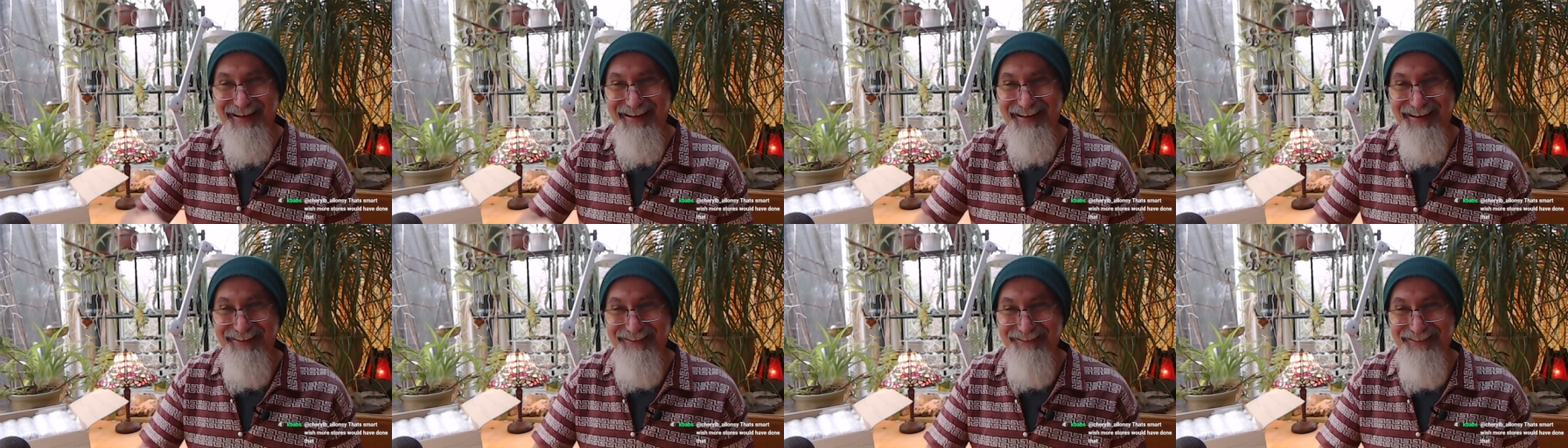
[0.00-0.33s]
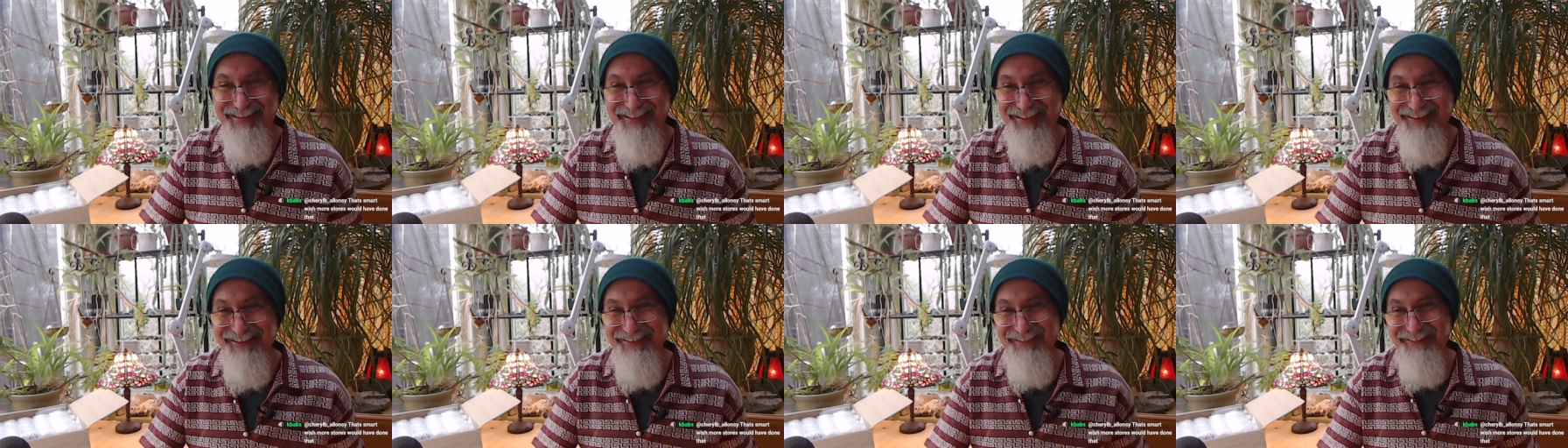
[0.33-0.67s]
have
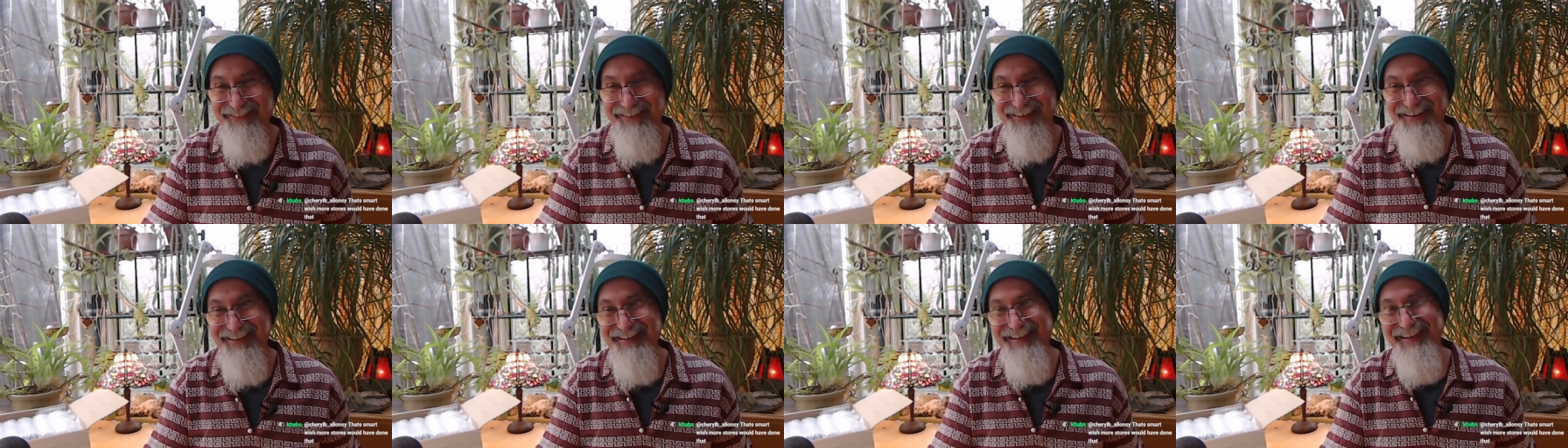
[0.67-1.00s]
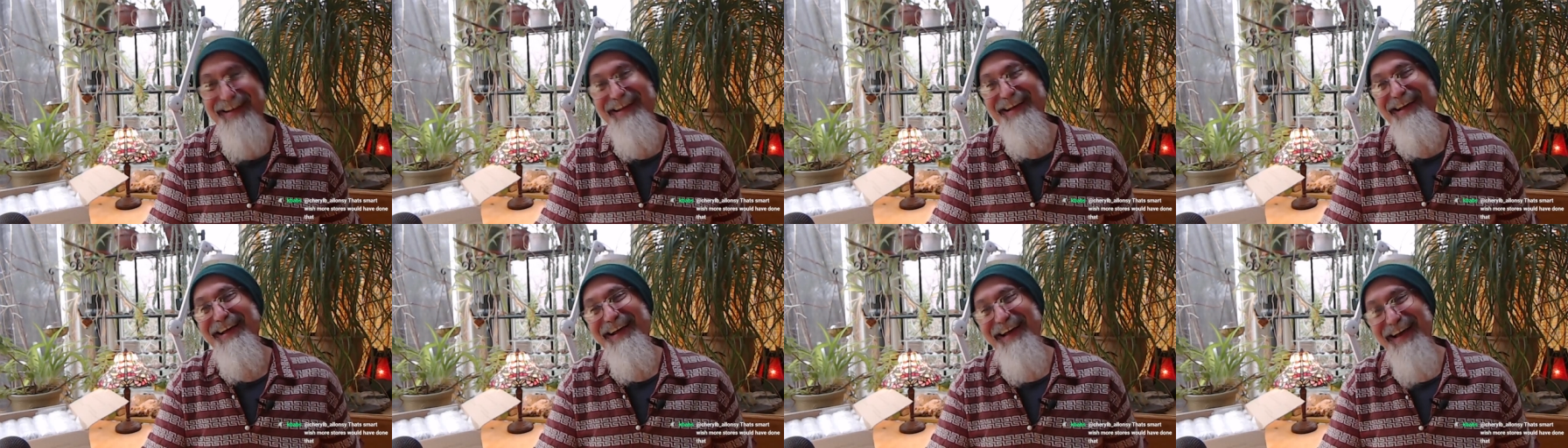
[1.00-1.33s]
the other one,
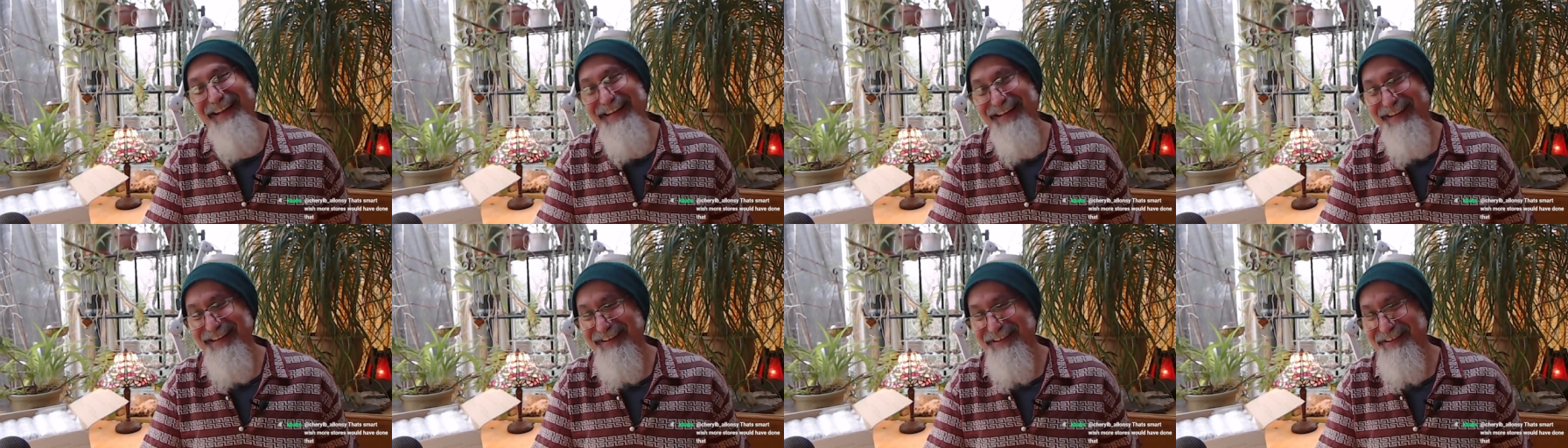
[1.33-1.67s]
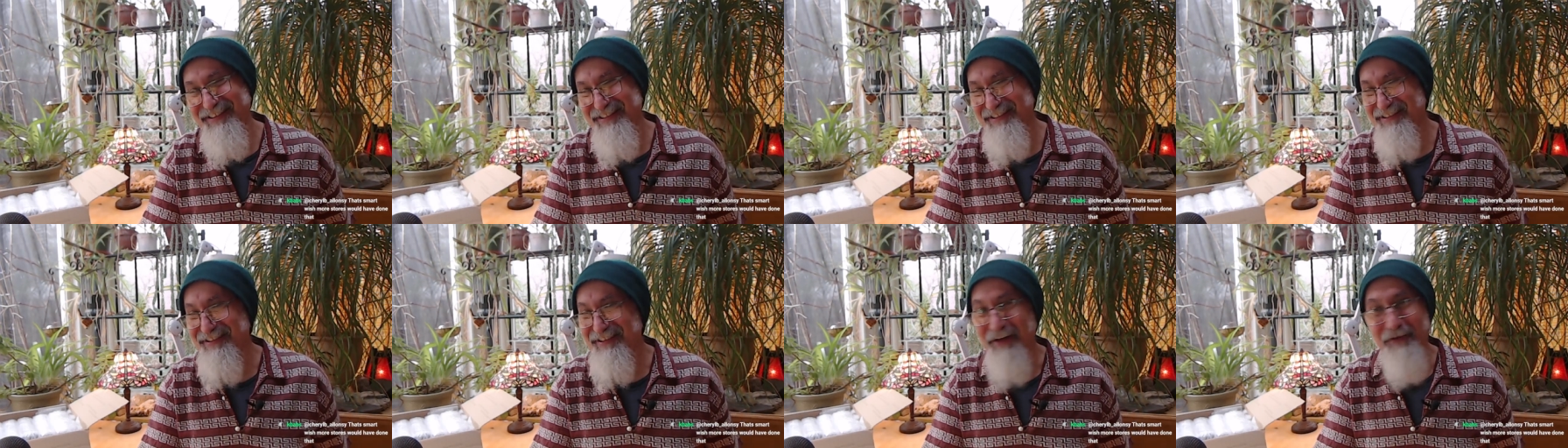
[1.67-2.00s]
and then
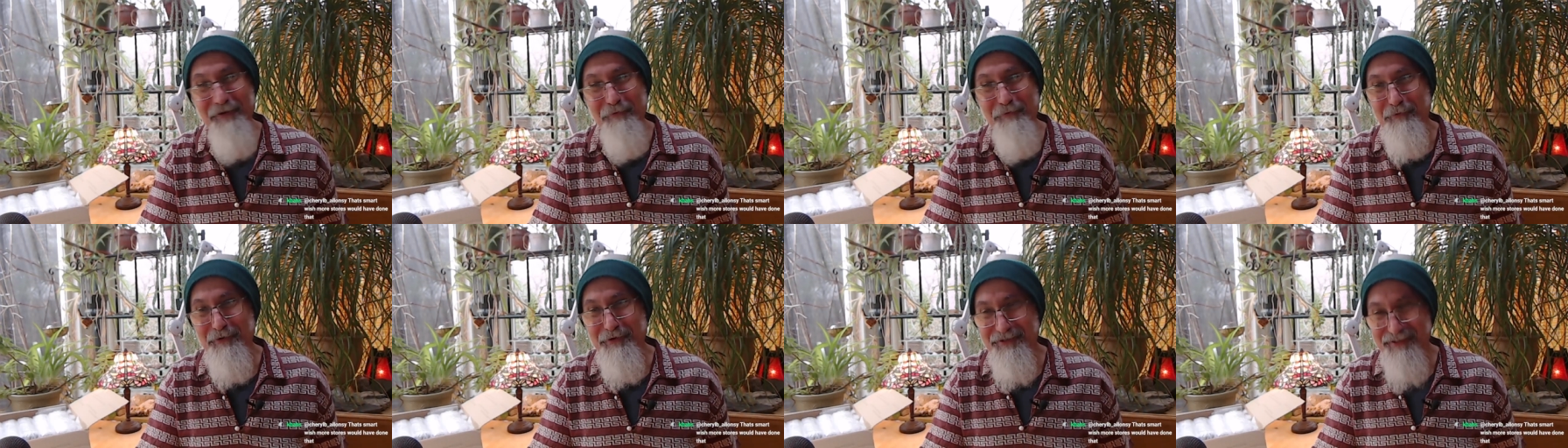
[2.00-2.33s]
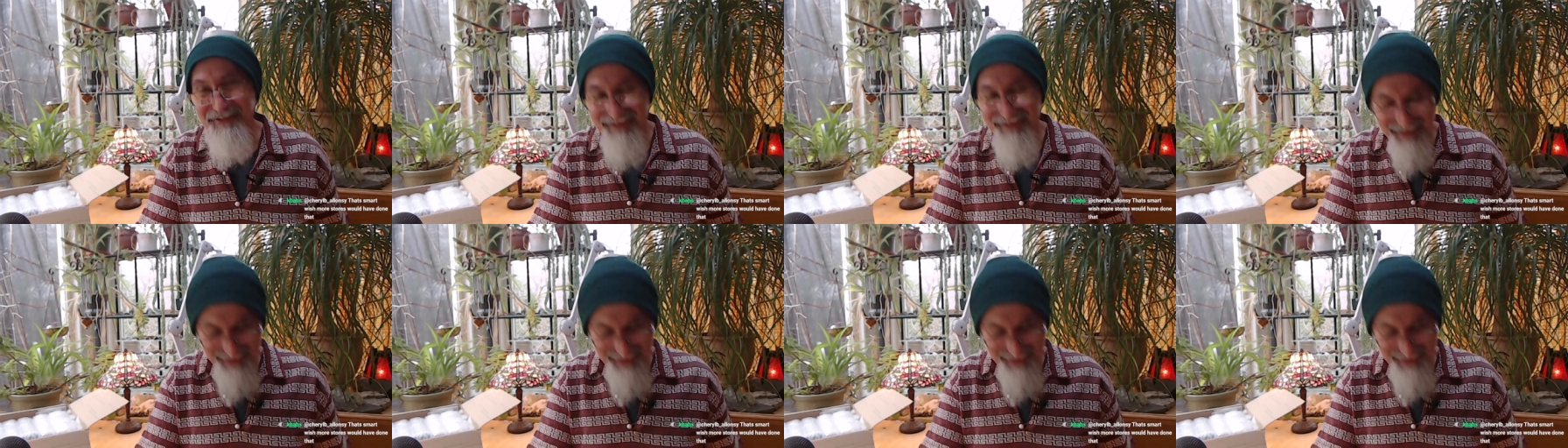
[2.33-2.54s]
there's another person that